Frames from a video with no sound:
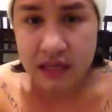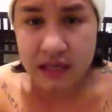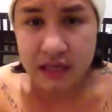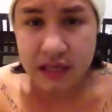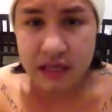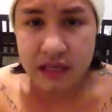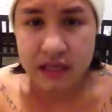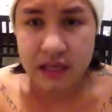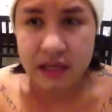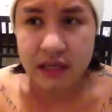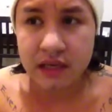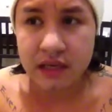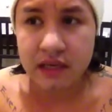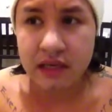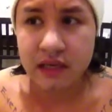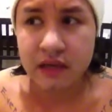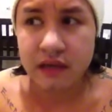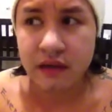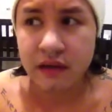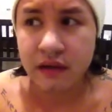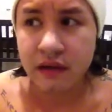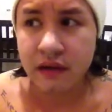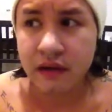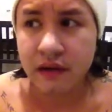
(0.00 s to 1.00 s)
Like I
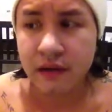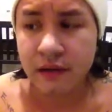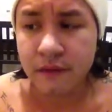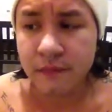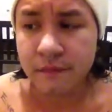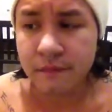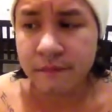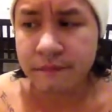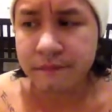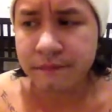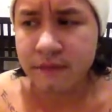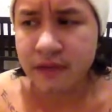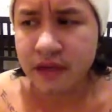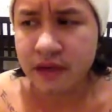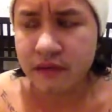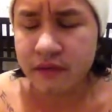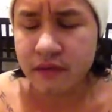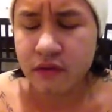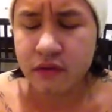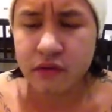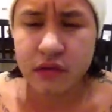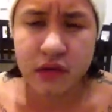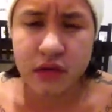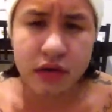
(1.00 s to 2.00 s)

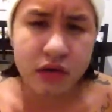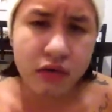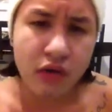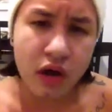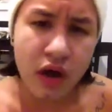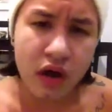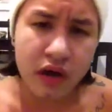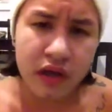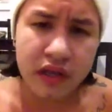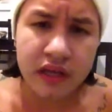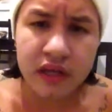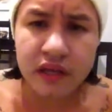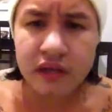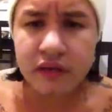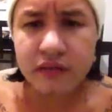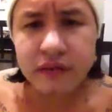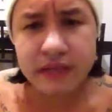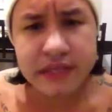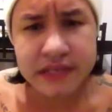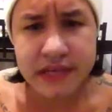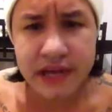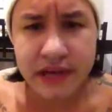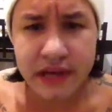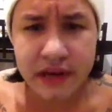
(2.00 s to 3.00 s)
felt really groggy and
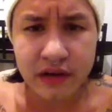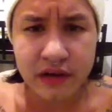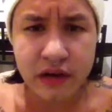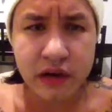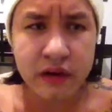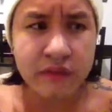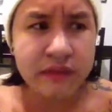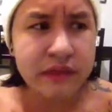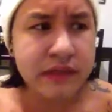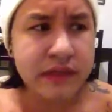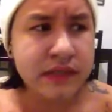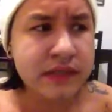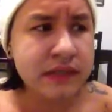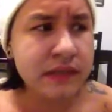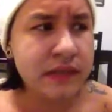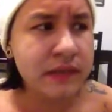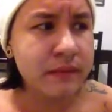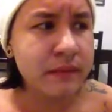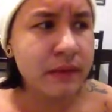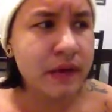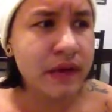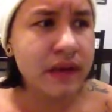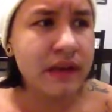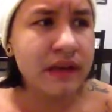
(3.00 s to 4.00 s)
really tired, obviously,
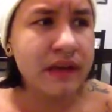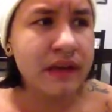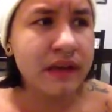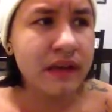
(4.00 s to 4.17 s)
but